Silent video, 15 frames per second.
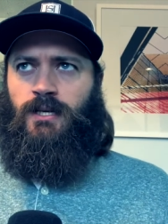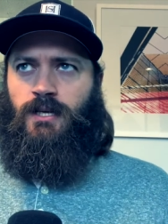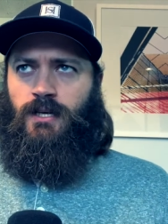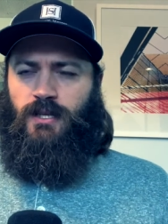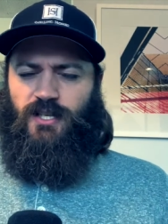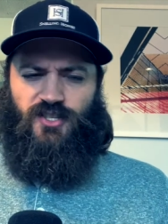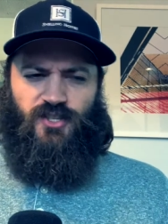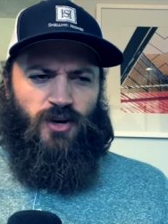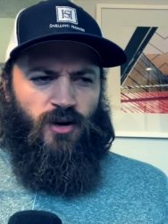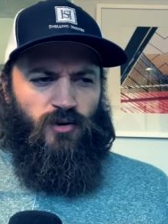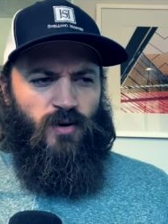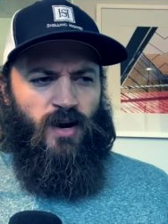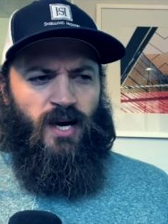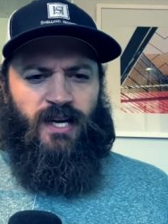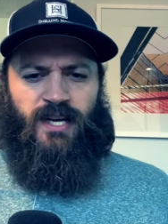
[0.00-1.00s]
the
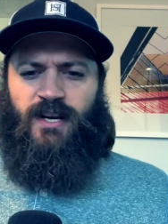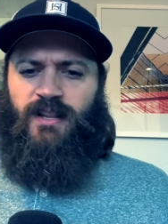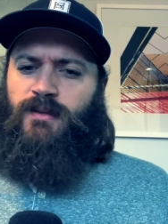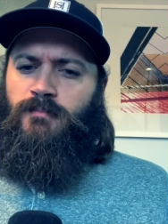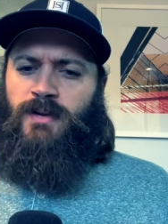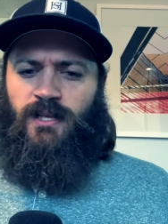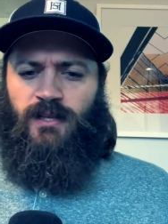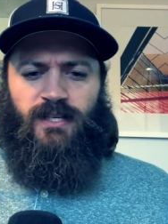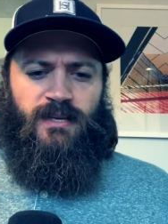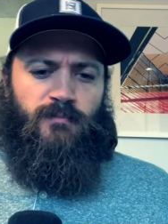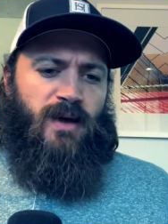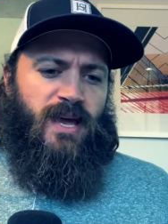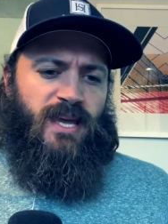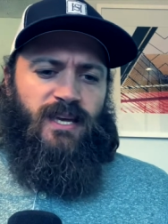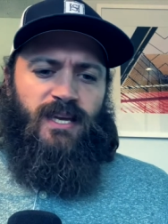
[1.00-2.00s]
songwriting and the melody
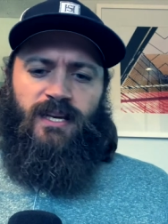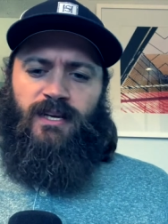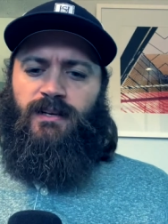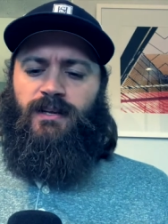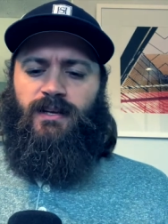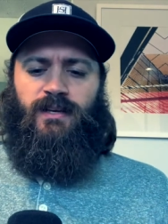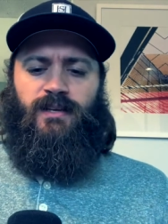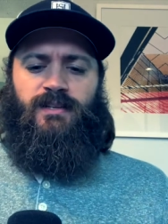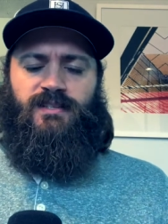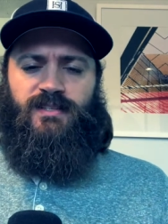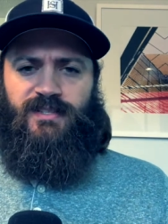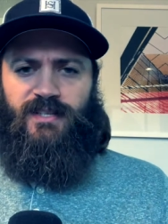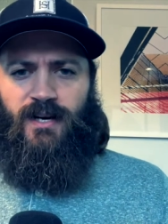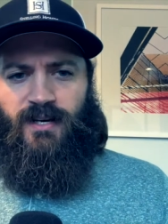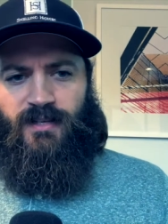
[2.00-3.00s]
making
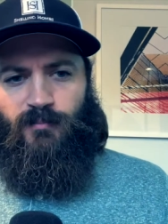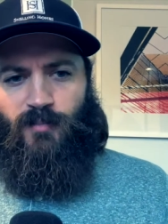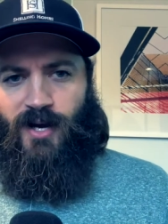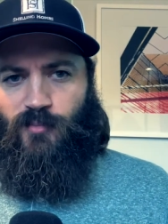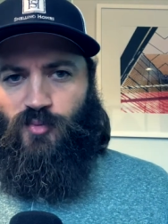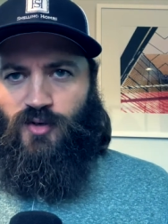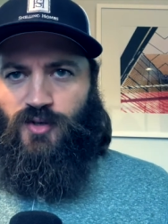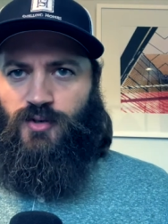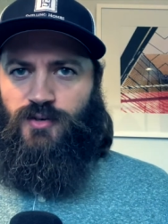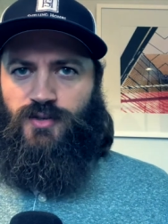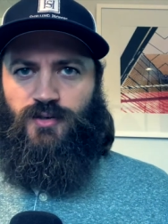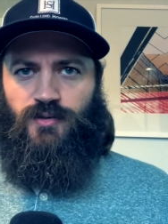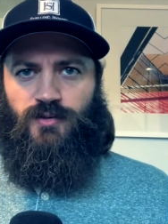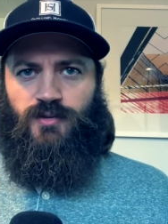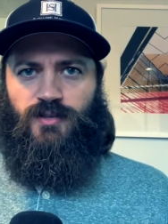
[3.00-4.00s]
is done by
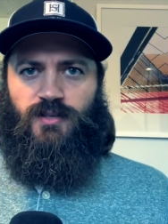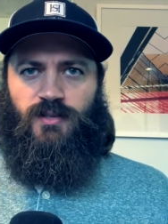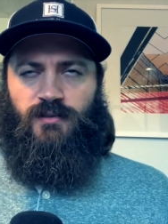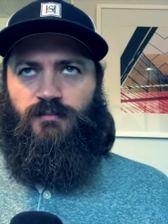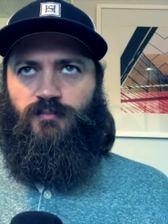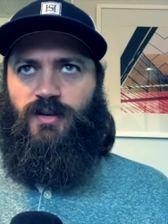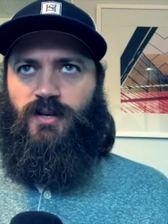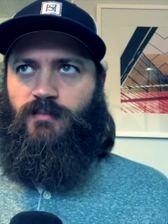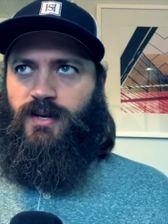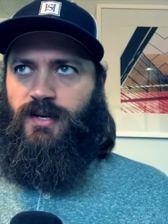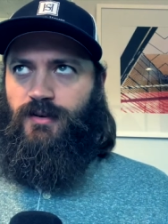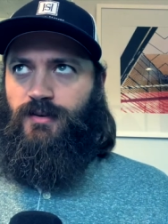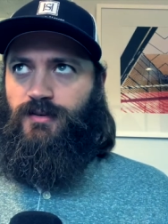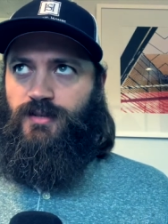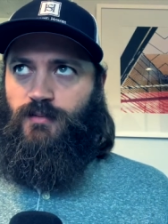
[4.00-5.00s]
producers and beat
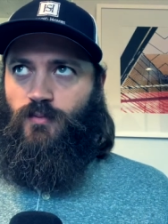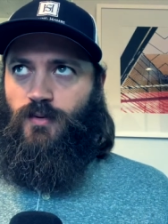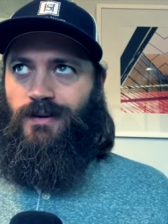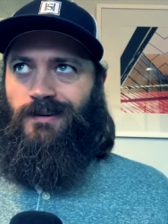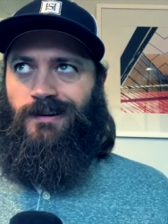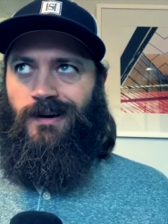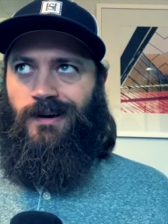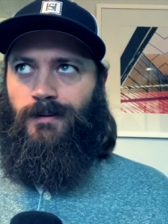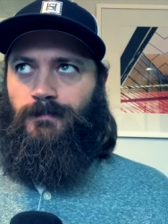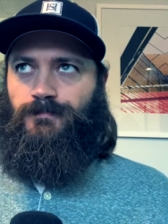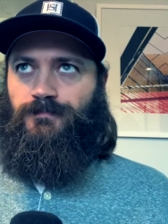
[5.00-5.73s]
makers and whatnot.